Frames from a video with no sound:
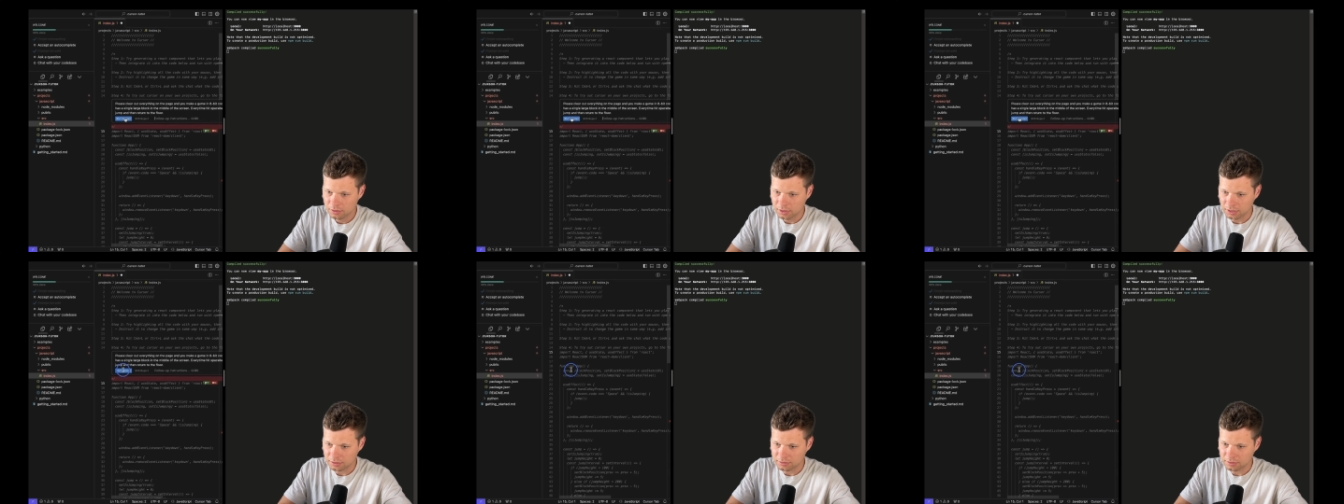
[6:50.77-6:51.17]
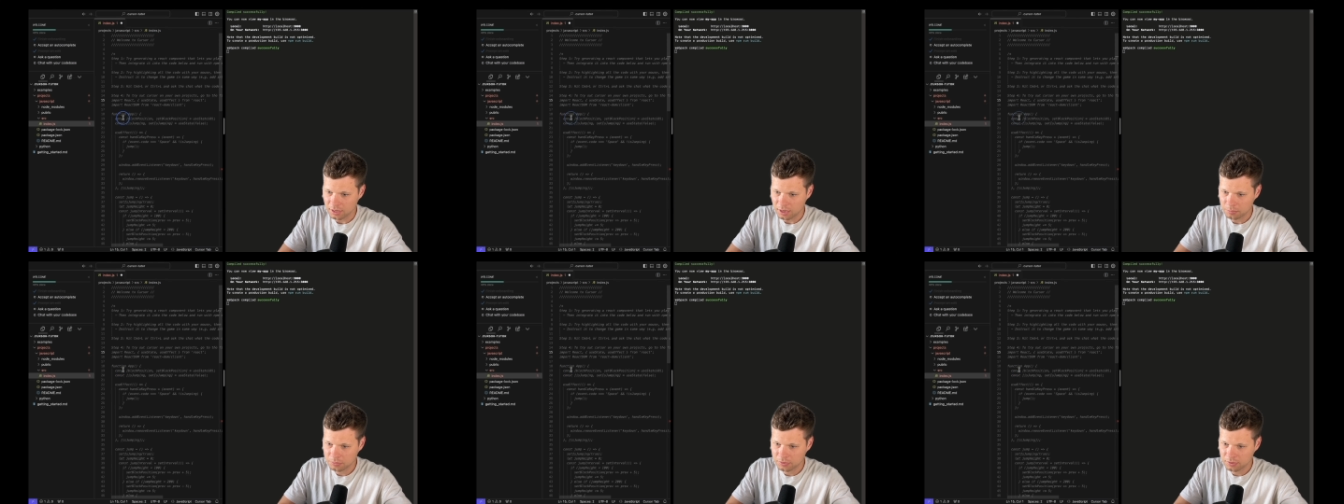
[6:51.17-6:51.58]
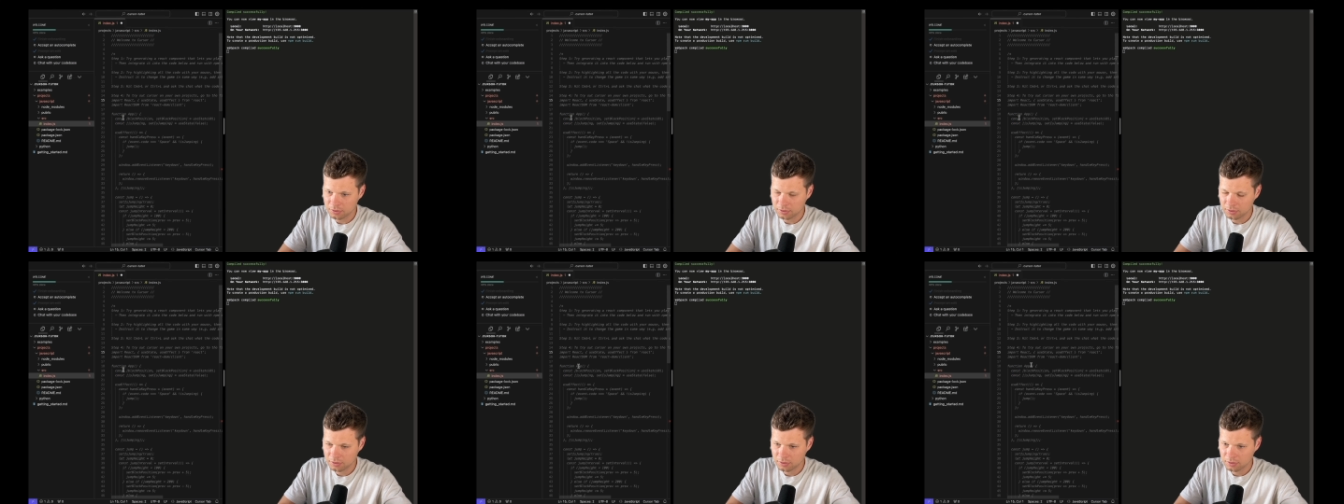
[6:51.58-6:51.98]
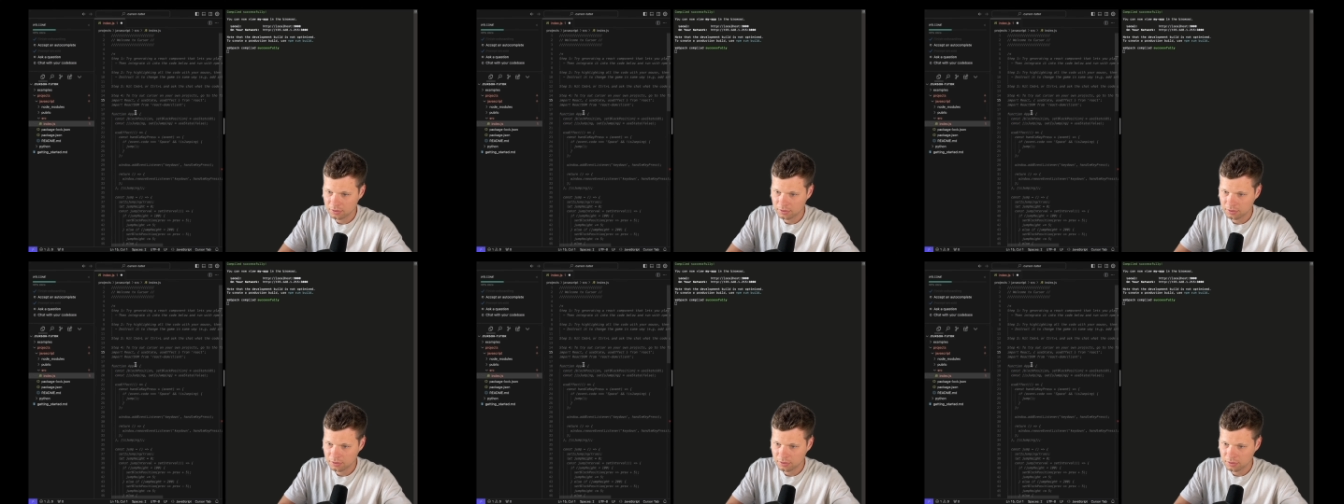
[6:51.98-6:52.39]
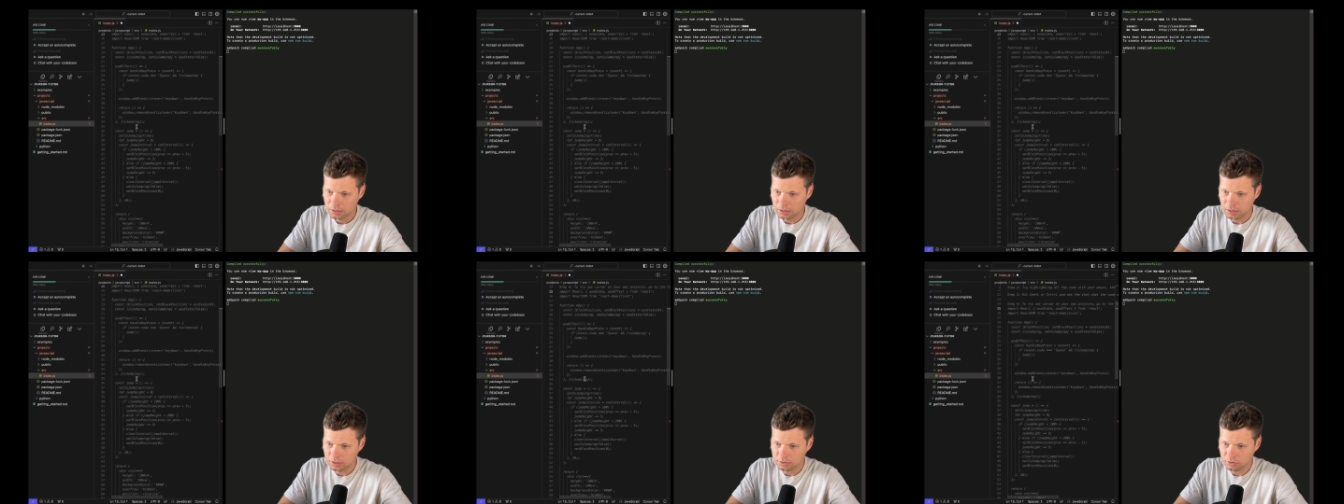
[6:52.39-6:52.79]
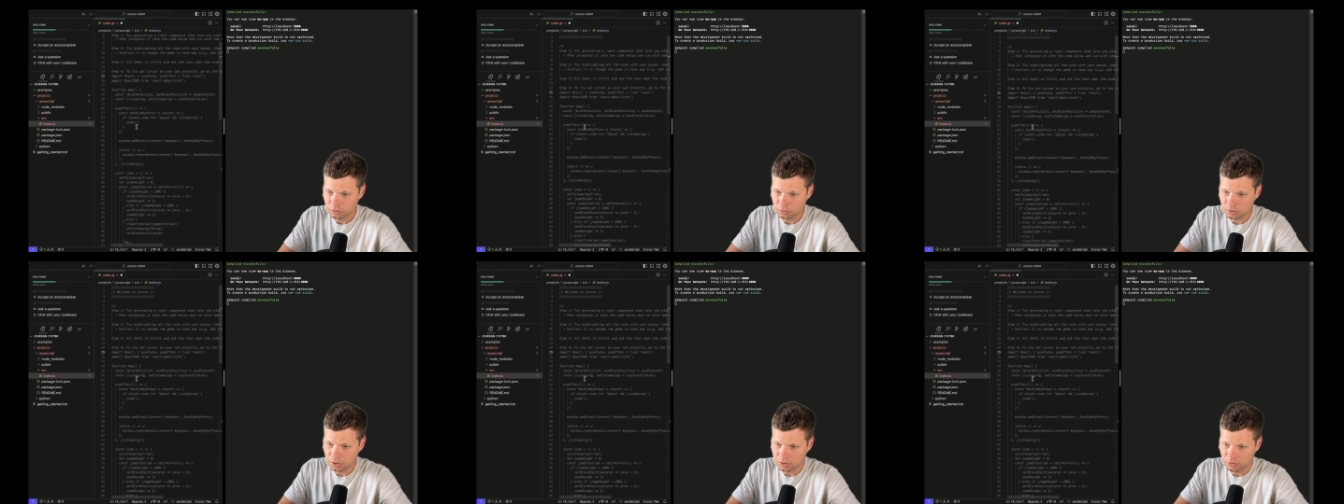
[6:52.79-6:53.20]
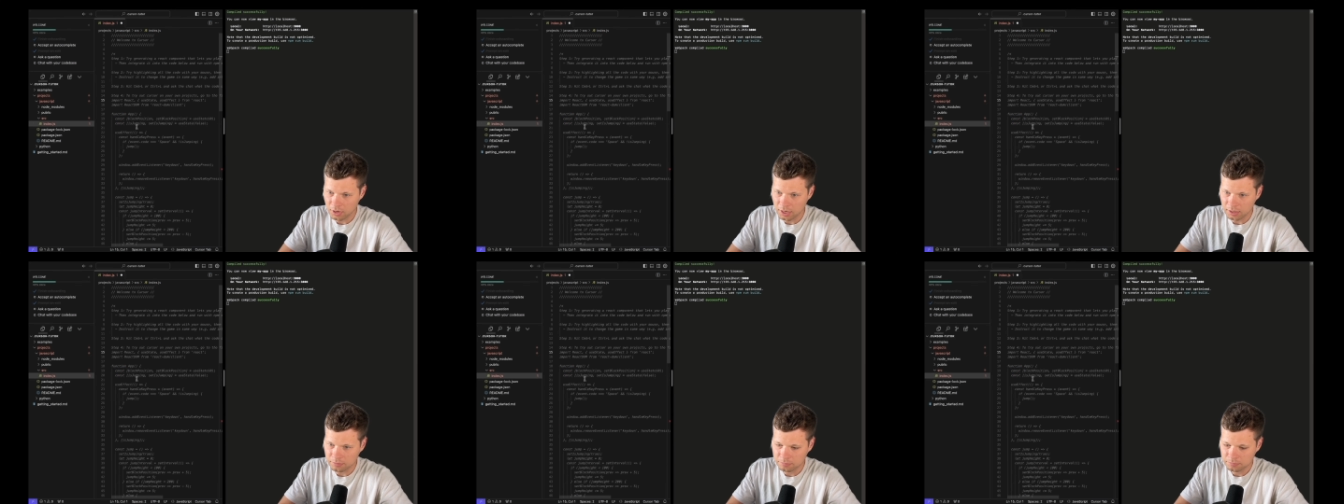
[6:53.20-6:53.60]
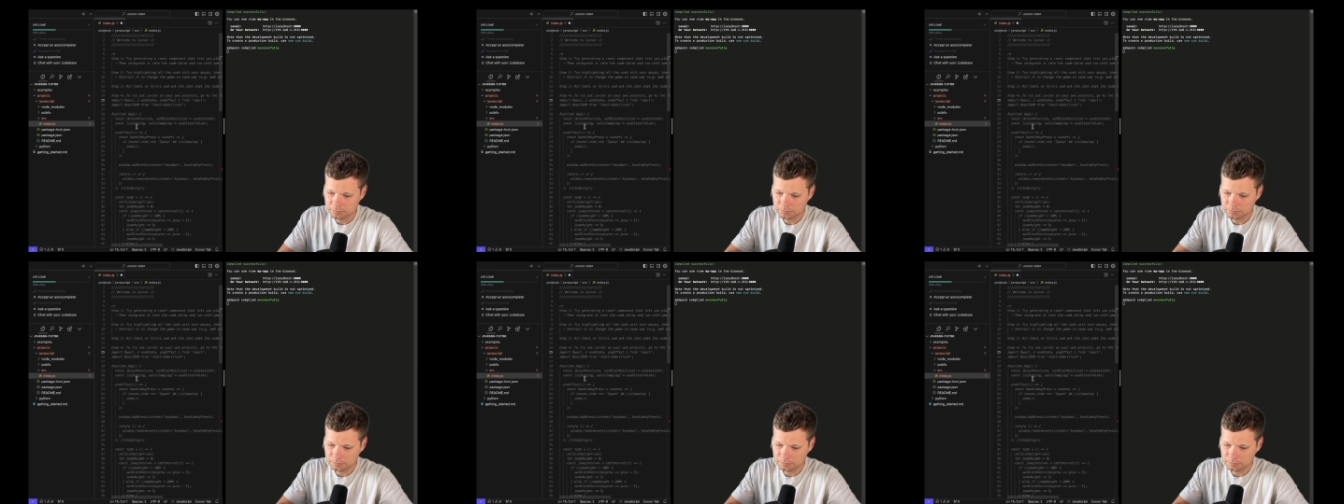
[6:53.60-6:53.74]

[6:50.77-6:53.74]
Except this don't look right.